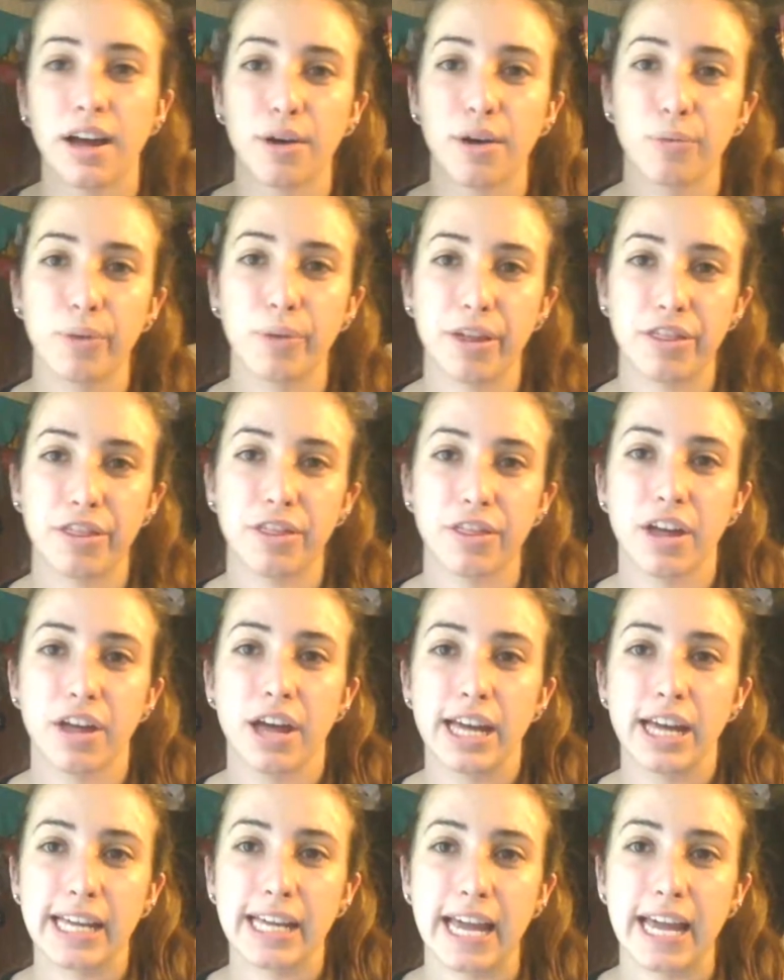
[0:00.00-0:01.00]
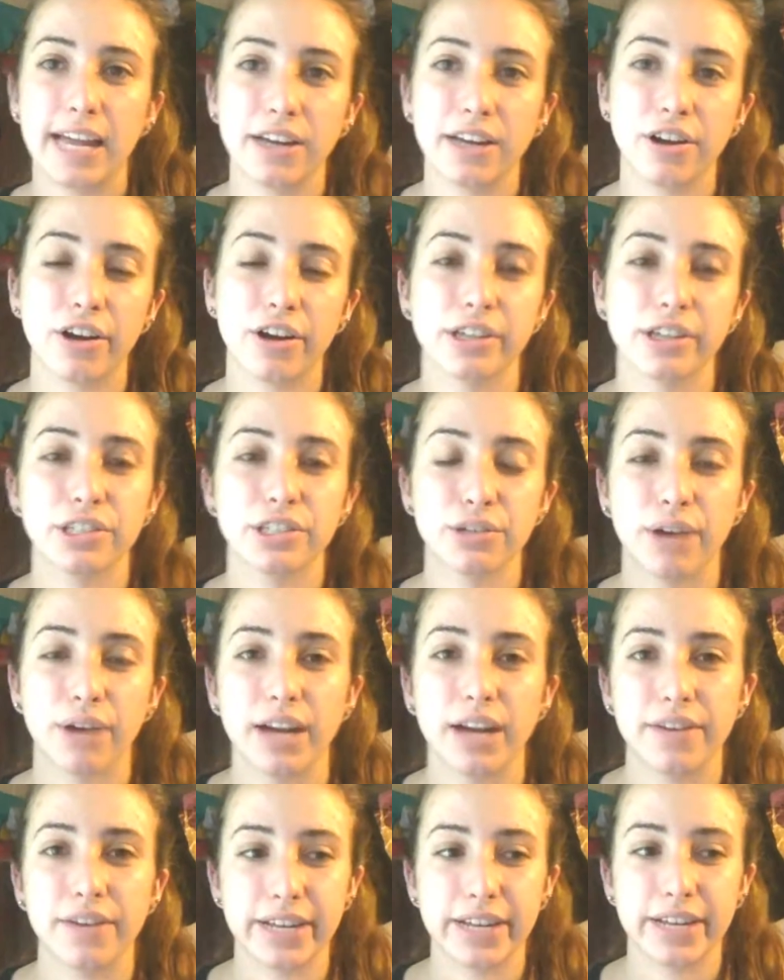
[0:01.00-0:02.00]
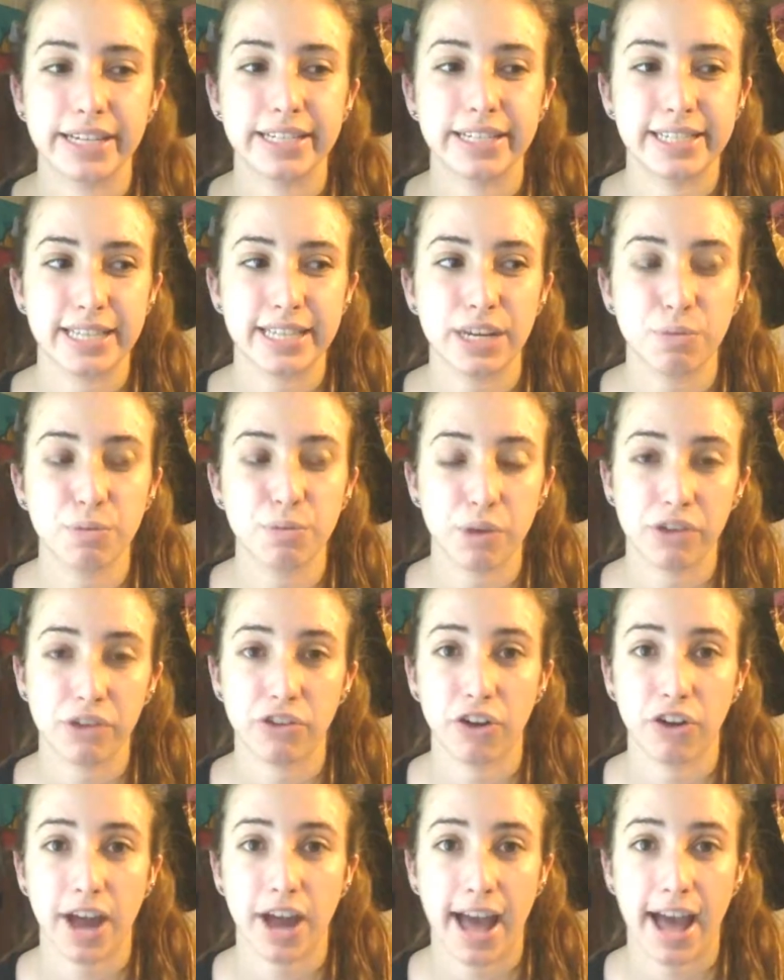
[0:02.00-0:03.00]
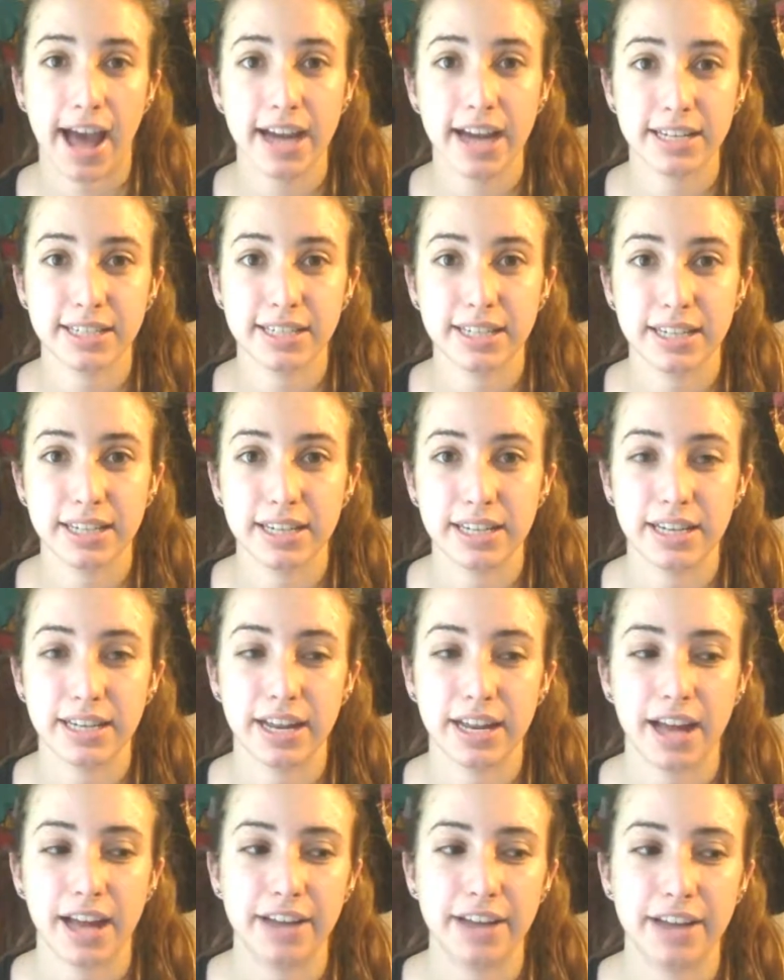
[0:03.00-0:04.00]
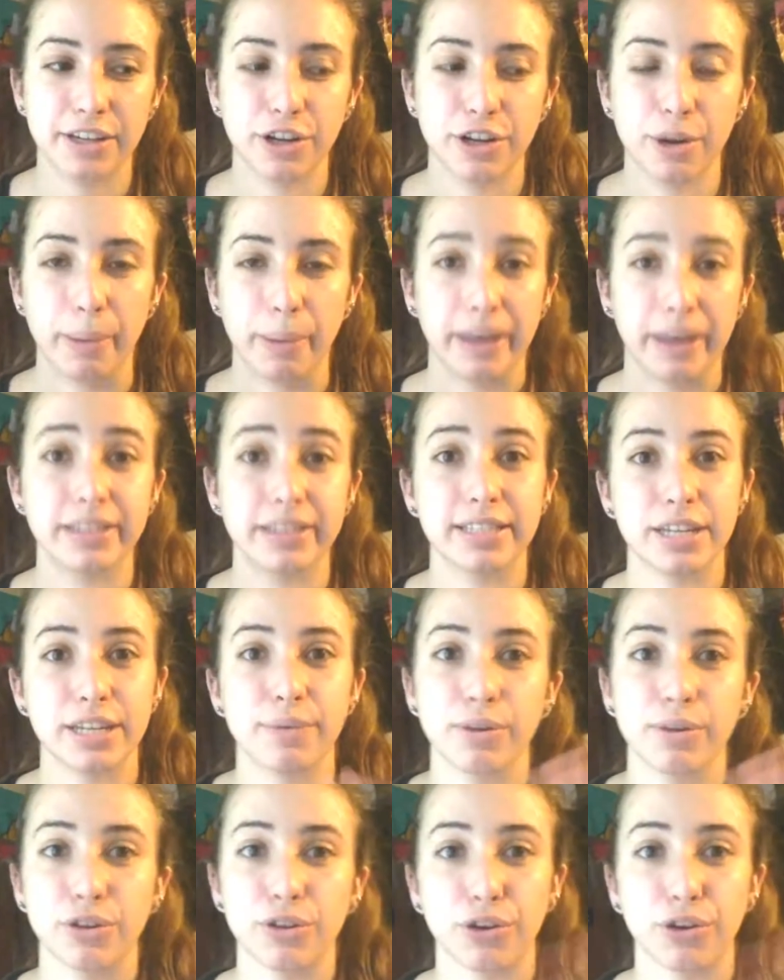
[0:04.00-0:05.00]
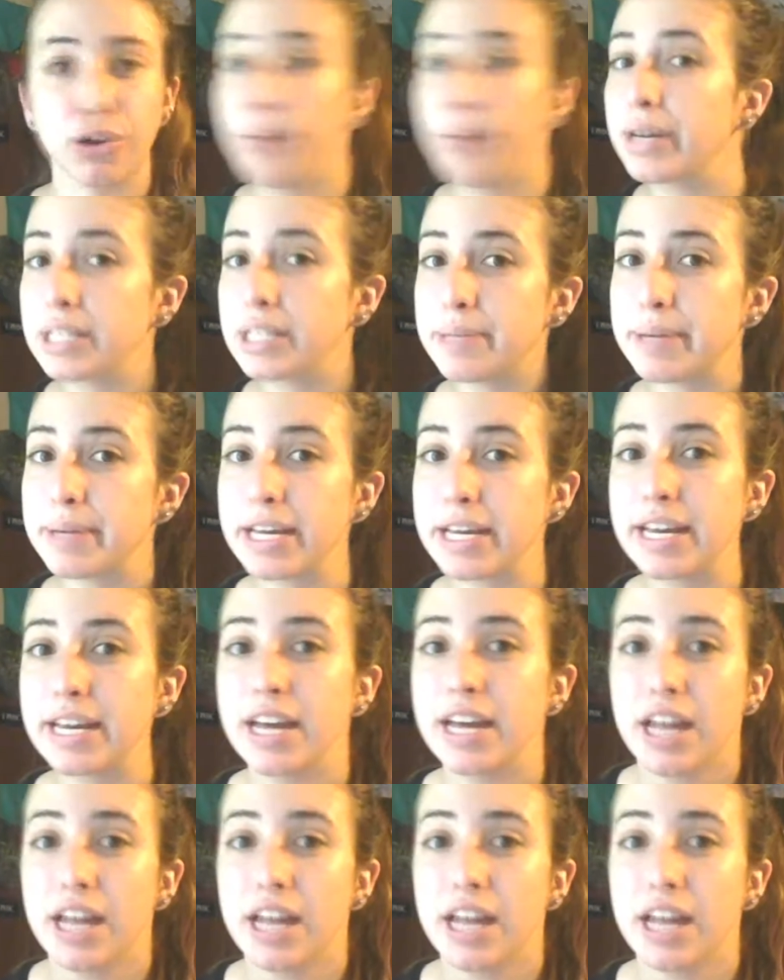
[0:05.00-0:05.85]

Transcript: With Kate and August, you kind of get to see where they're at, and you're about to see where they're going to be.